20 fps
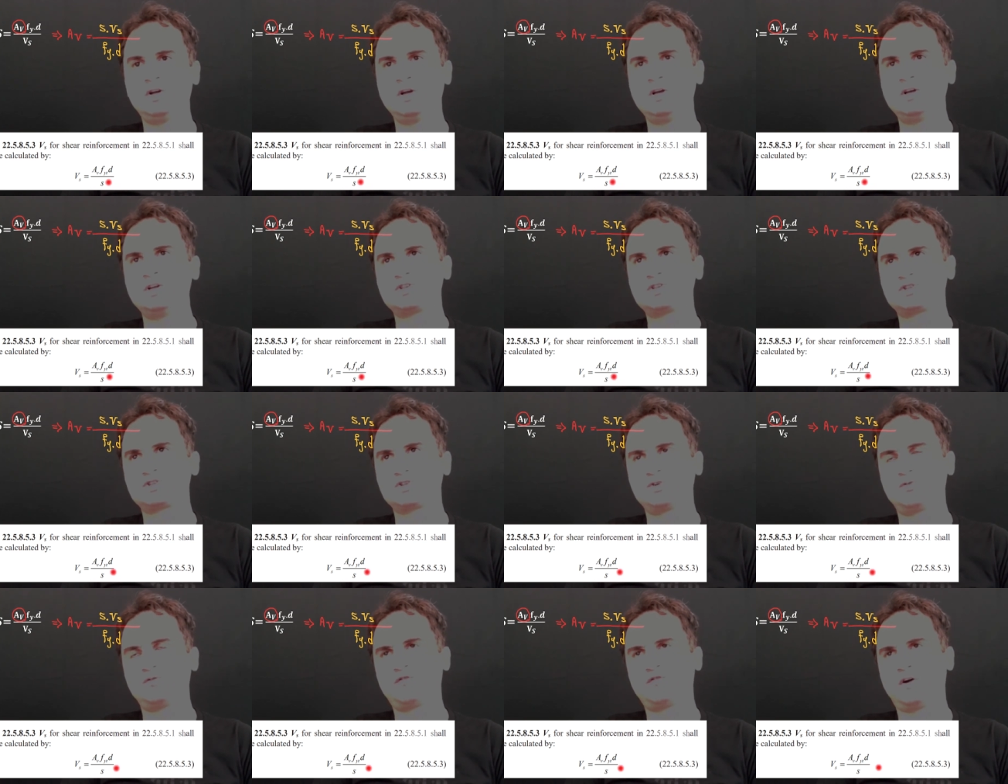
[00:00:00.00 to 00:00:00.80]
So
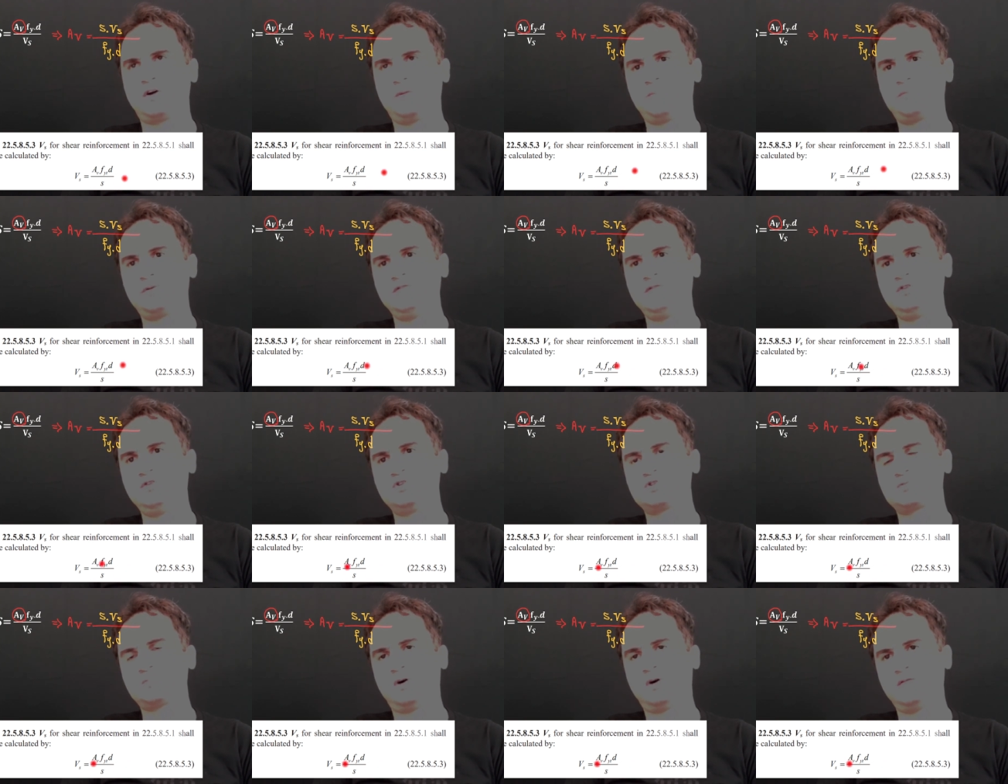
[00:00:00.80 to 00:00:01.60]
from previous
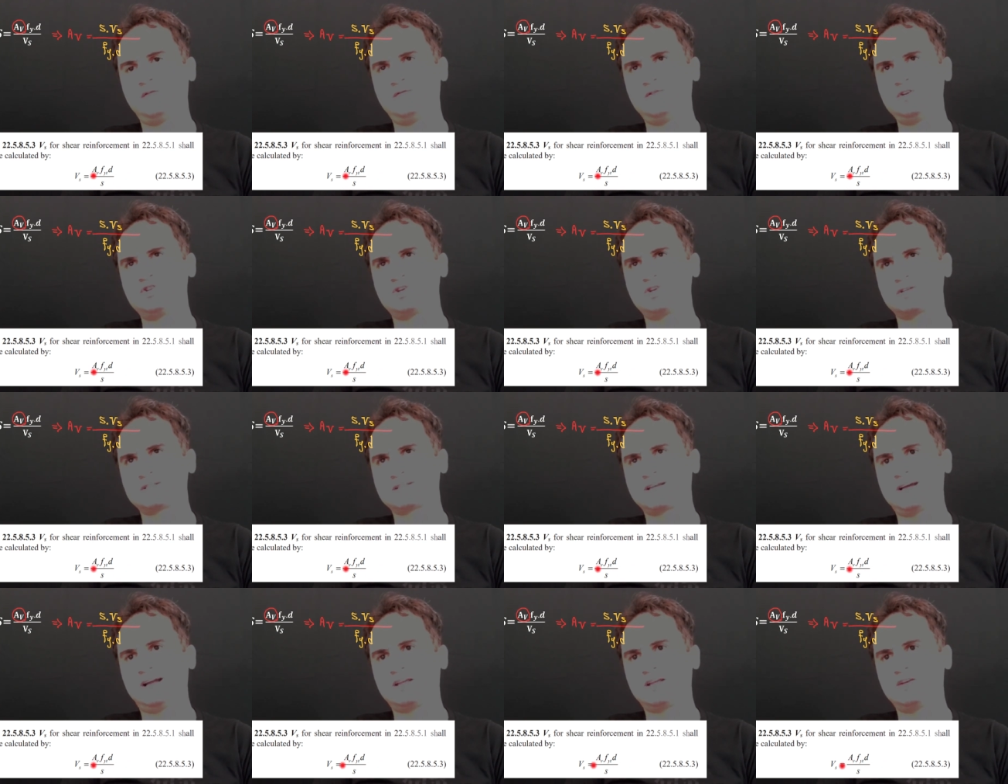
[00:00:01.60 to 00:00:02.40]
part, we just
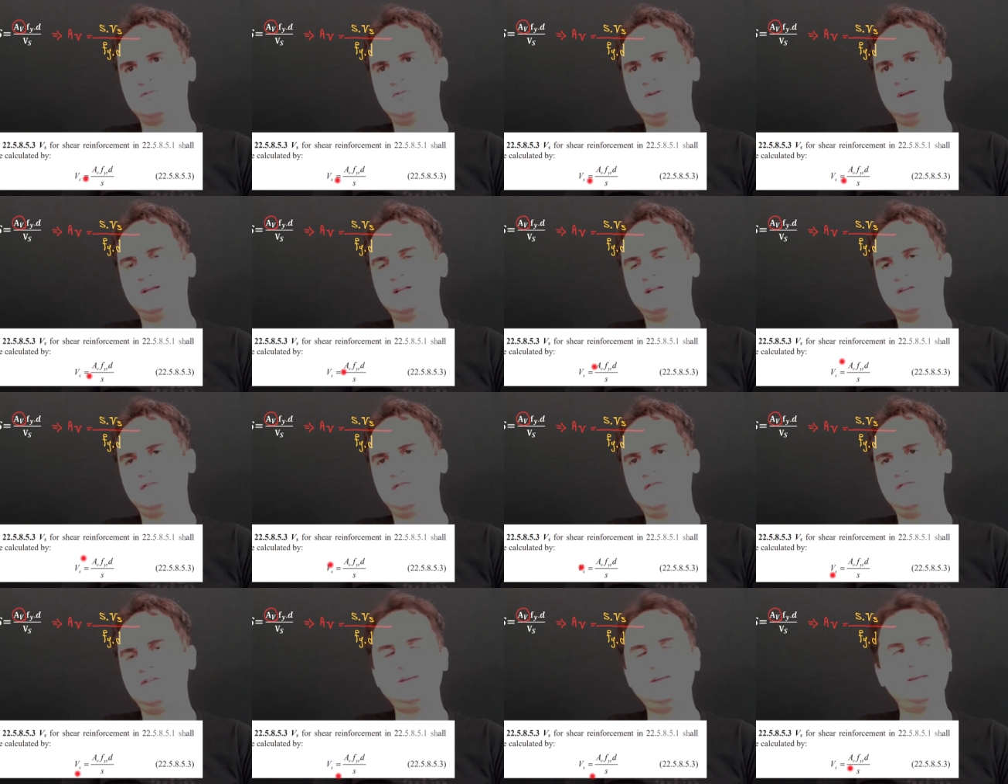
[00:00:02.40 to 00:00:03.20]
calculated
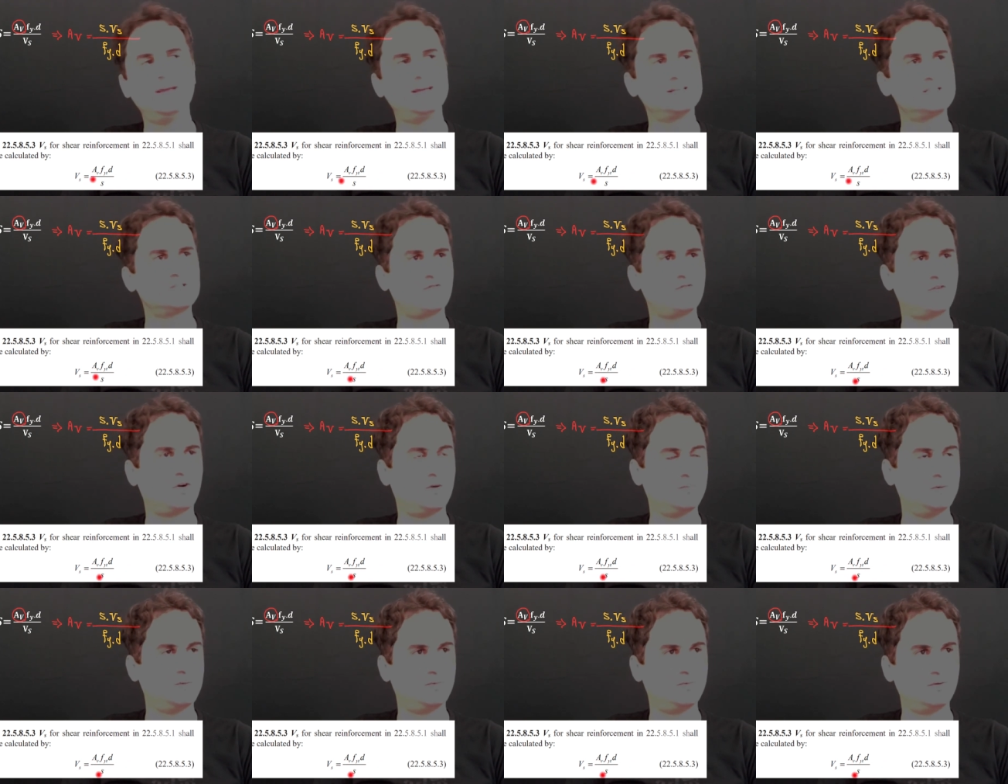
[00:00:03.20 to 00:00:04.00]
Vs from the
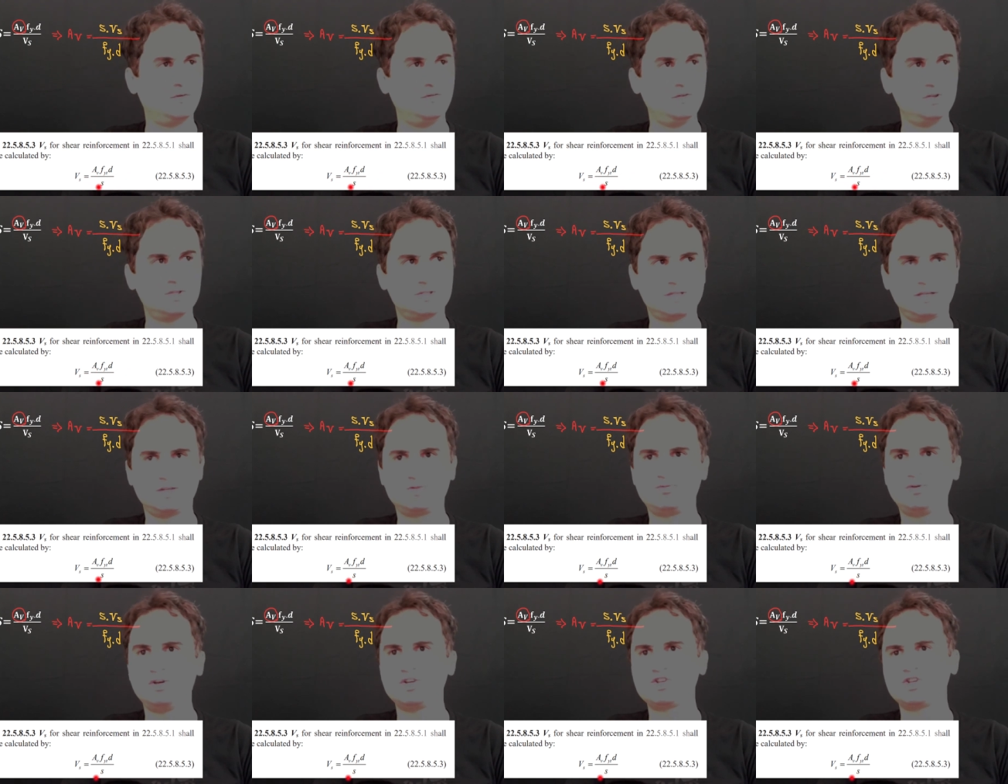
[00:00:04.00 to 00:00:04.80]
previous
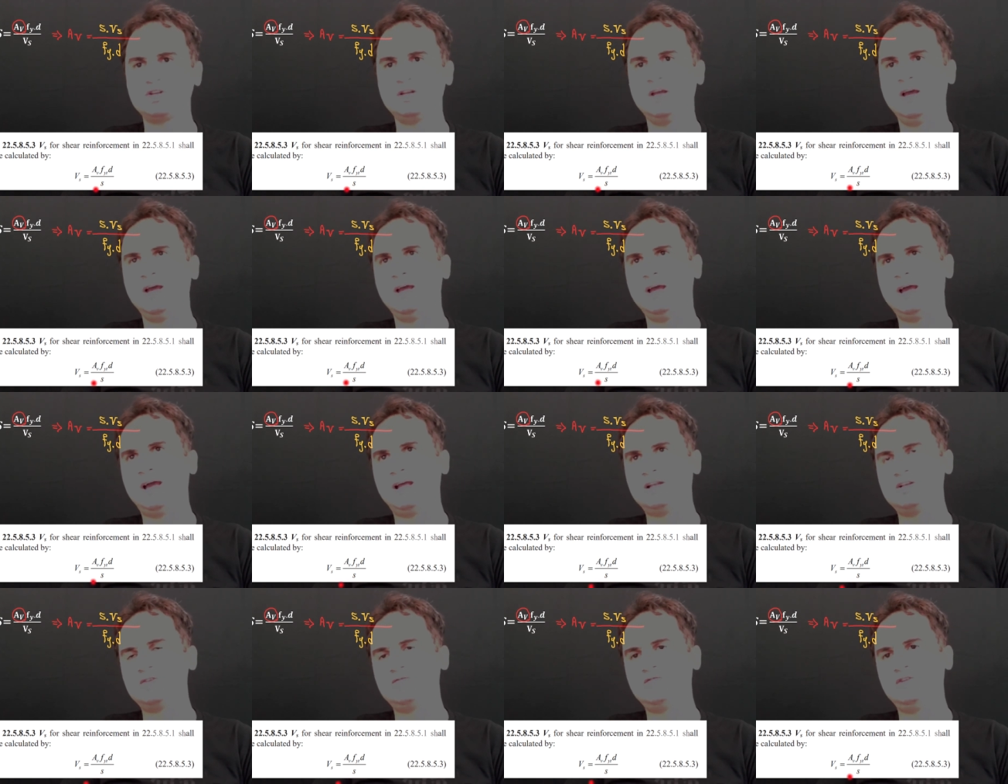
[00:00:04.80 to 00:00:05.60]
equation, and
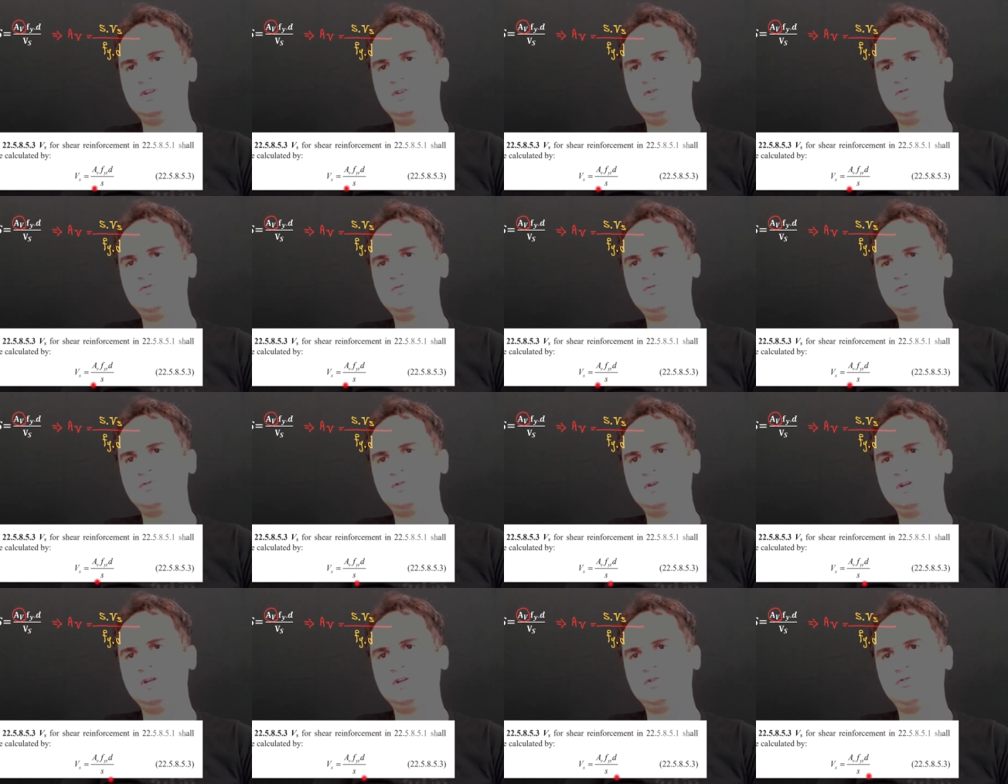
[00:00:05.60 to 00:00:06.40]
we do
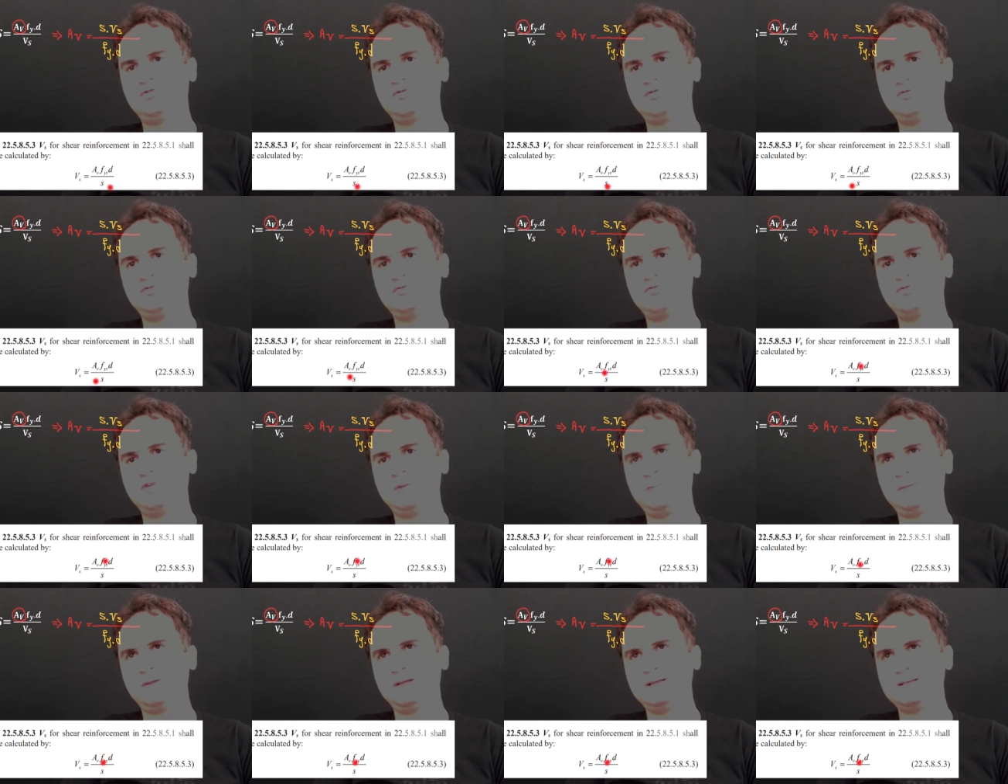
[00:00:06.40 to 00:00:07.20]
to
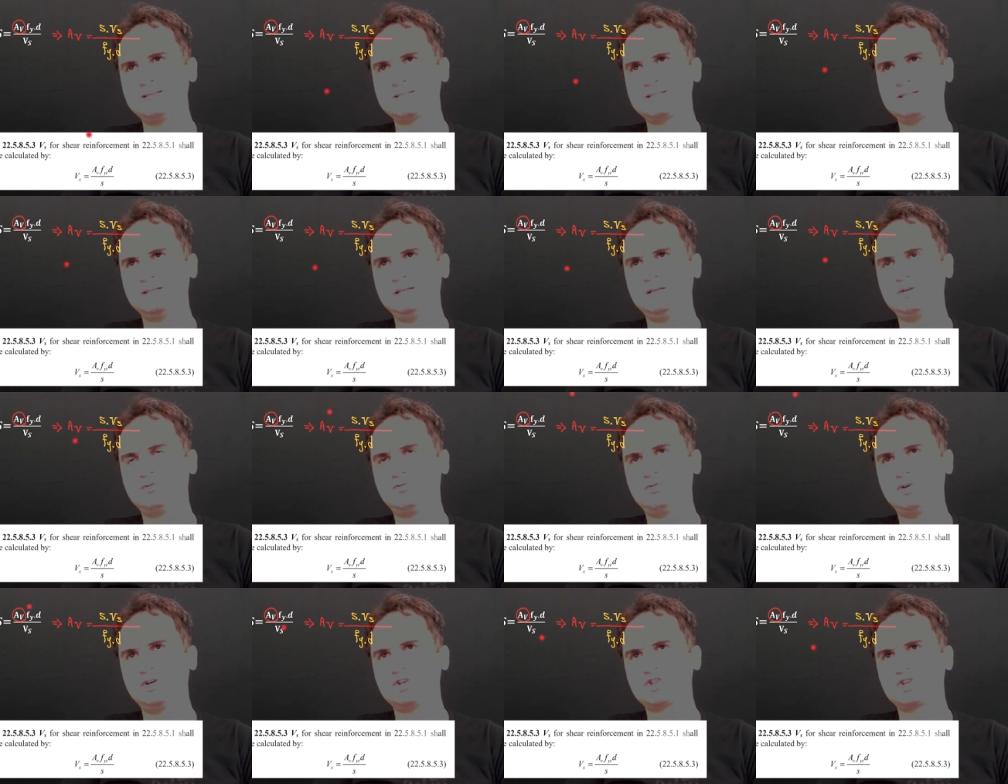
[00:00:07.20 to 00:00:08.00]
replace the
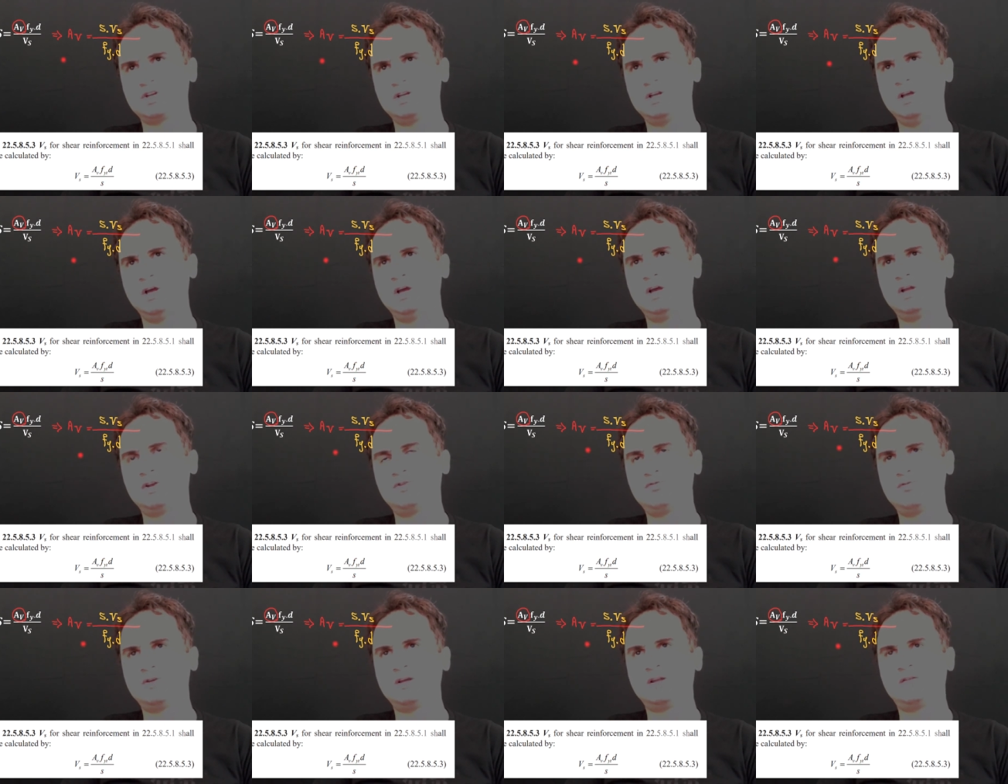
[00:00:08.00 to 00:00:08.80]
equation to
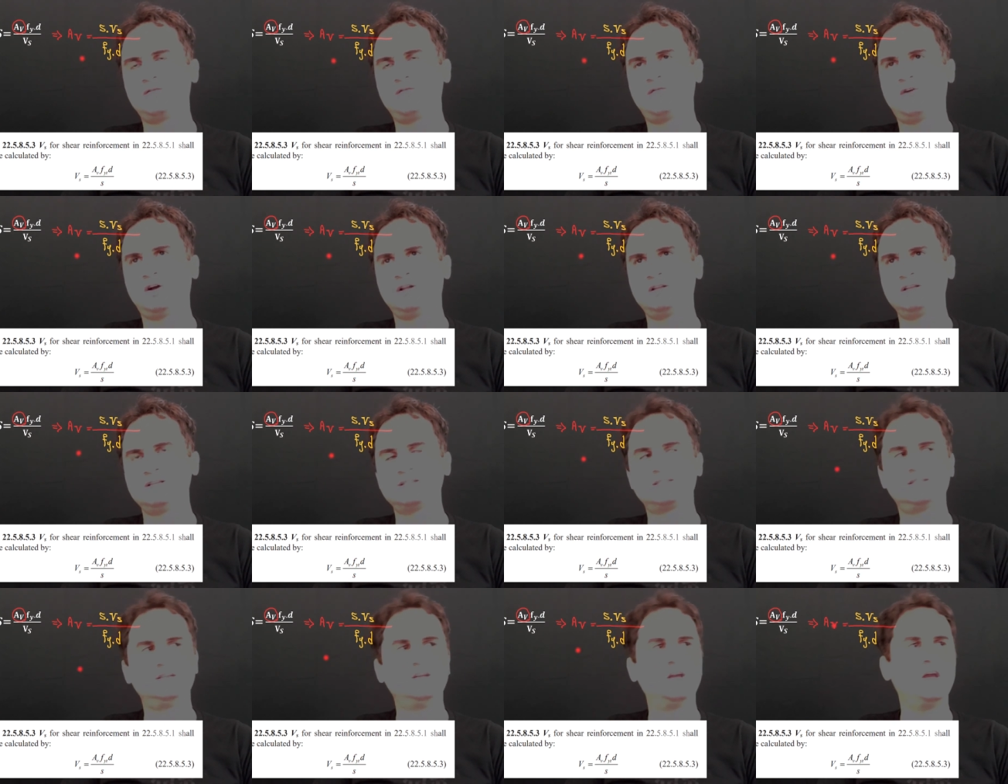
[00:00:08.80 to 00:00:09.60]
get what is
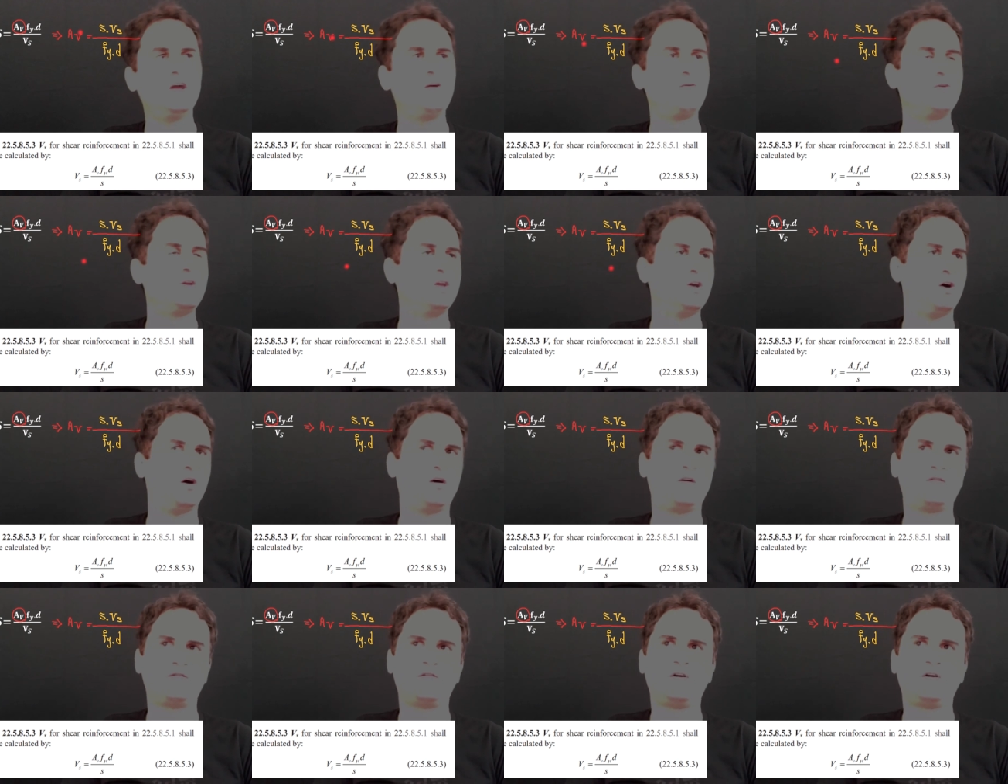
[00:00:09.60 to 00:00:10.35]
the area of